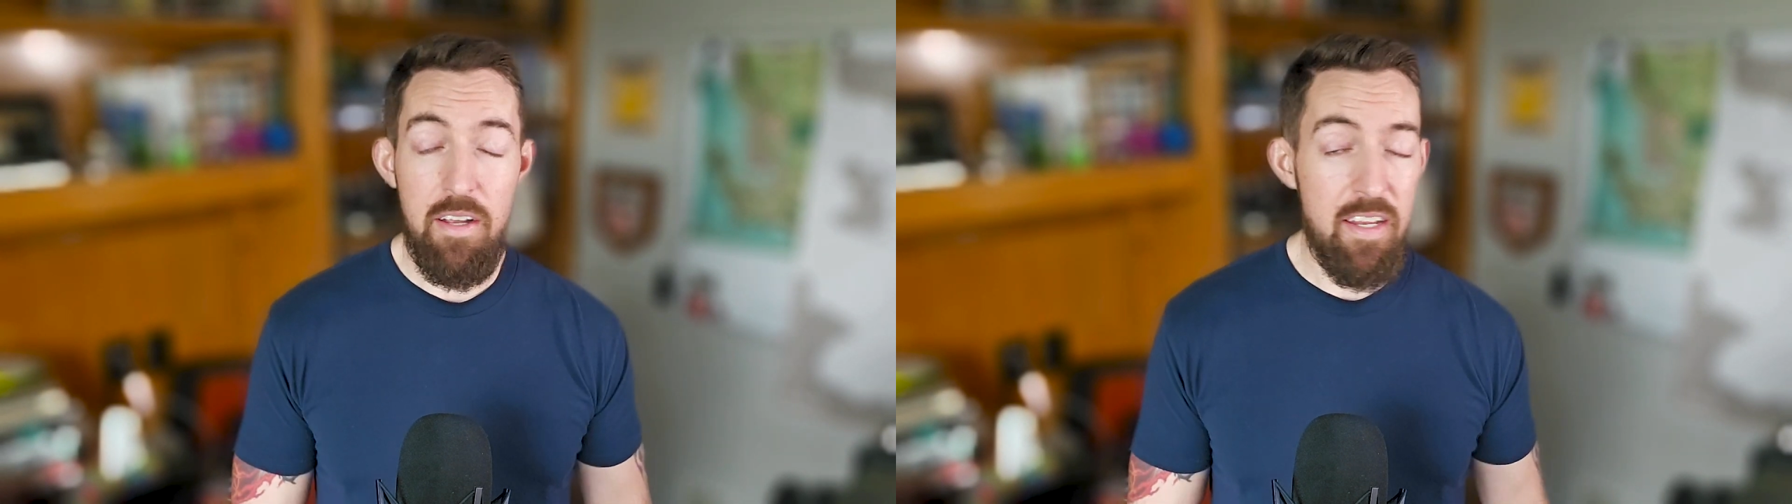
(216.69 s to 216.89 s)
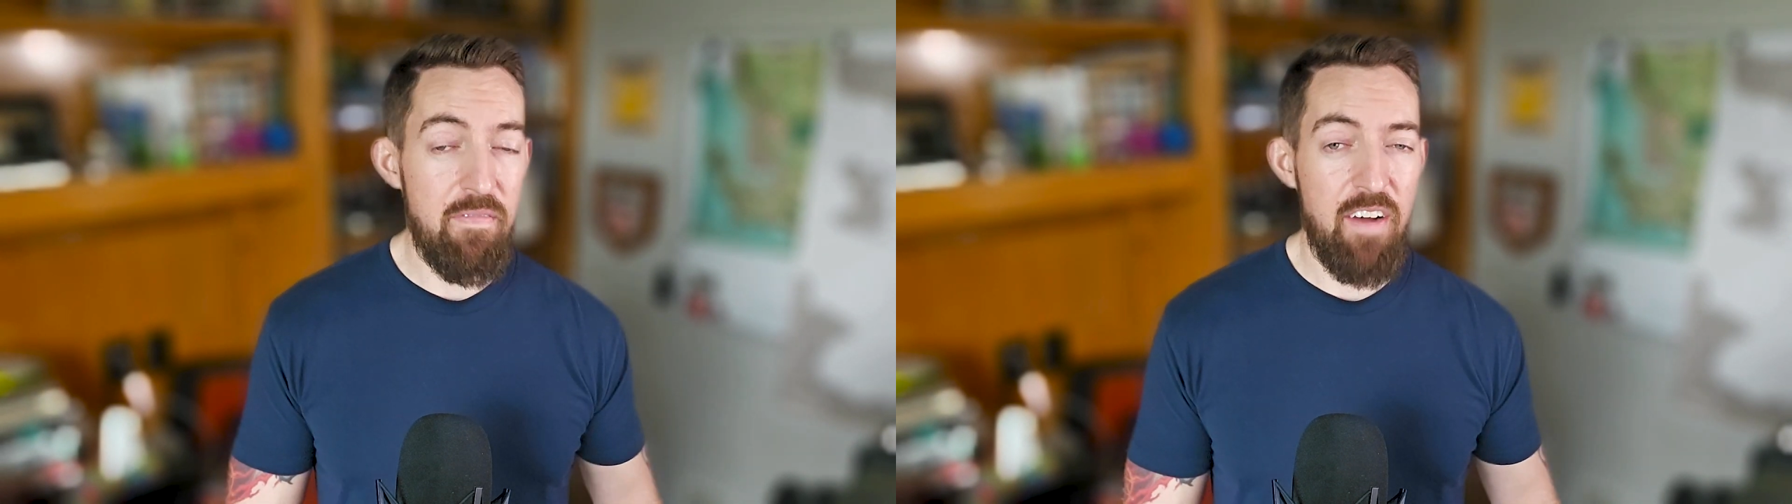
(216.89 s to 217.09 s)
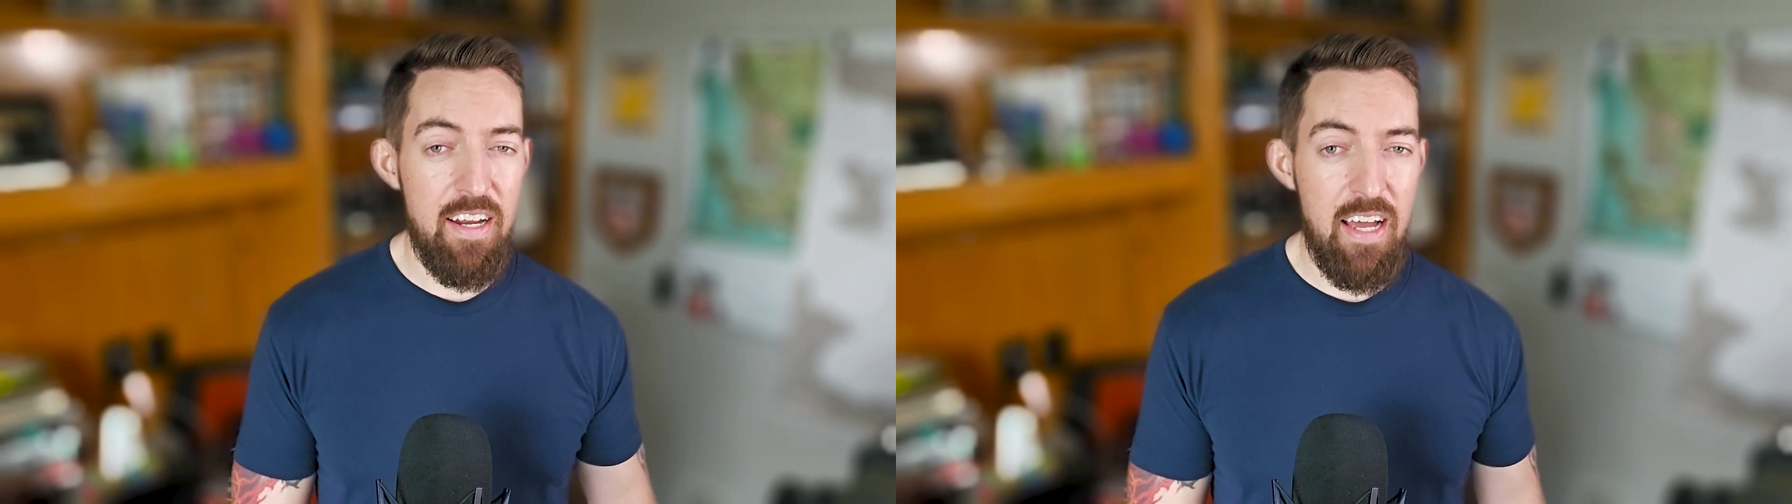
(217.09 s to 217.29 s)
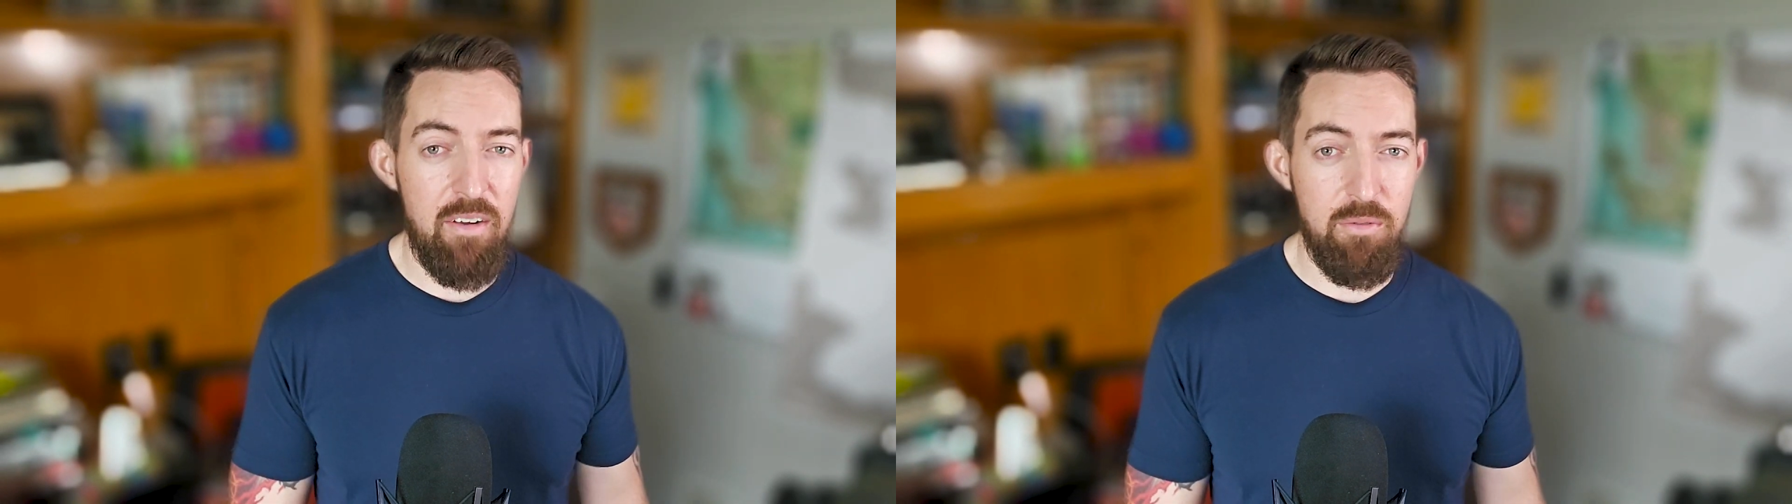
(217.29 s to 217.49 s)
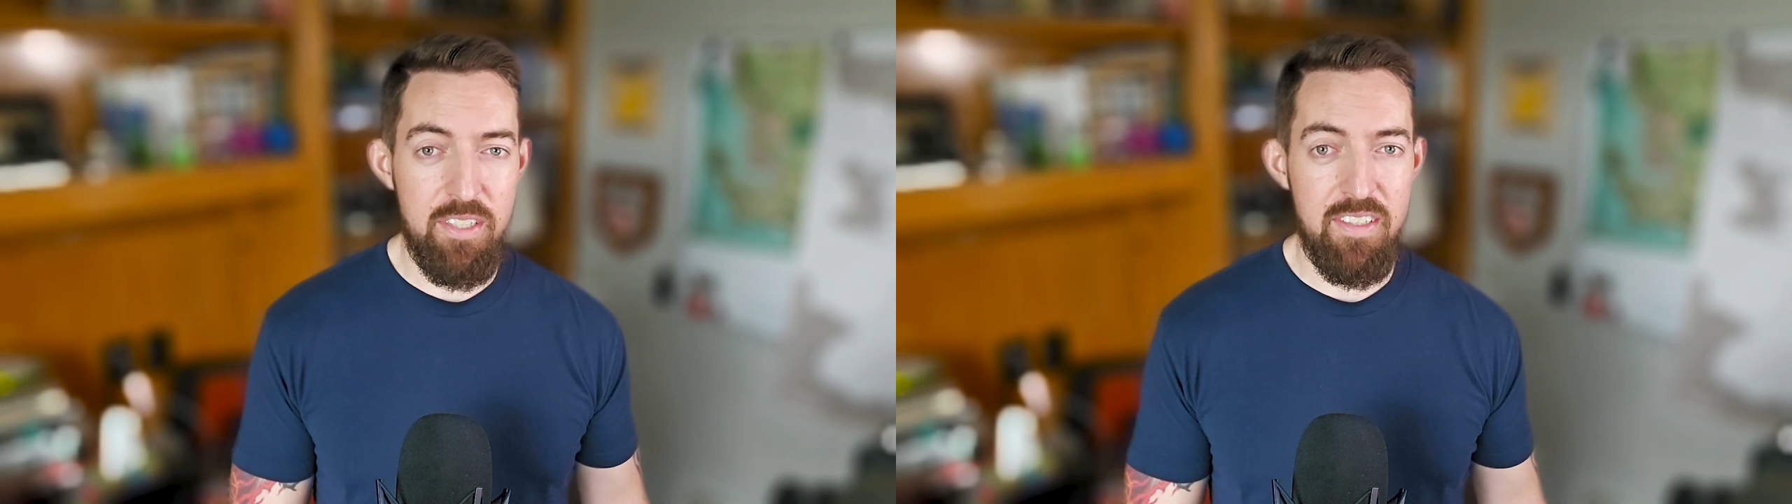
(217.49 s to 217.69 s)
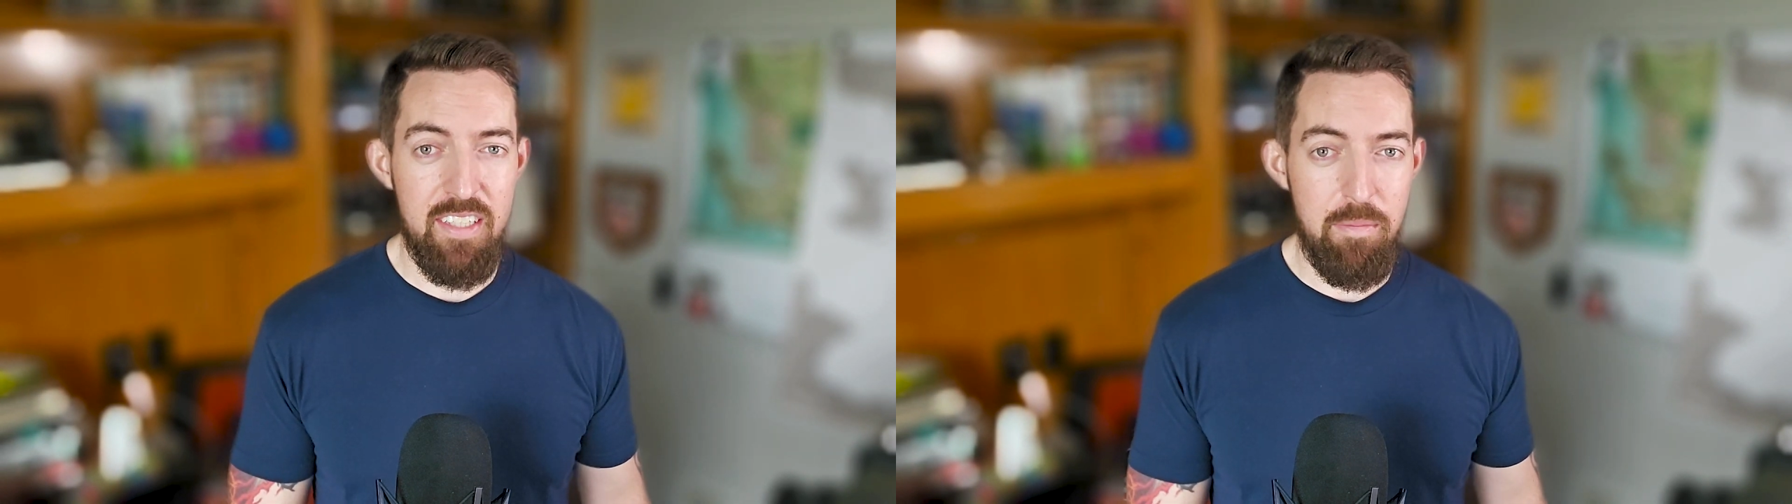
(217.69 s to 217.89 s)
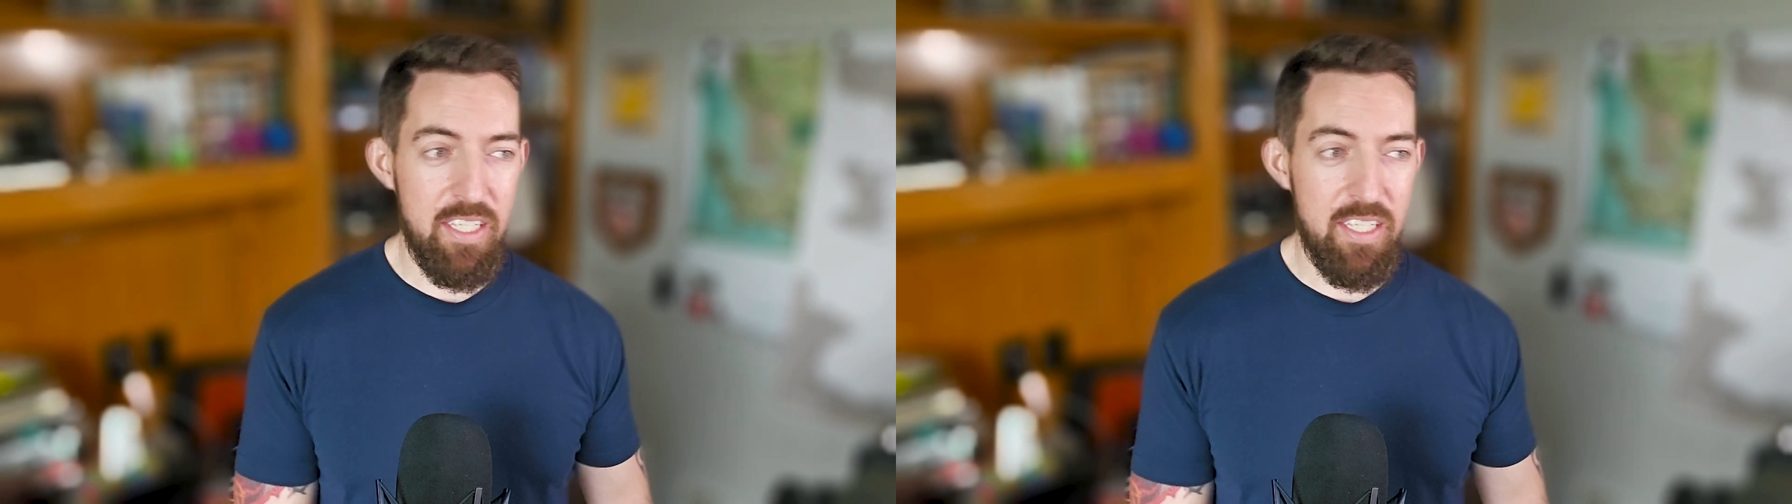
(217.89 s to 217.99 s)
I did find out recently,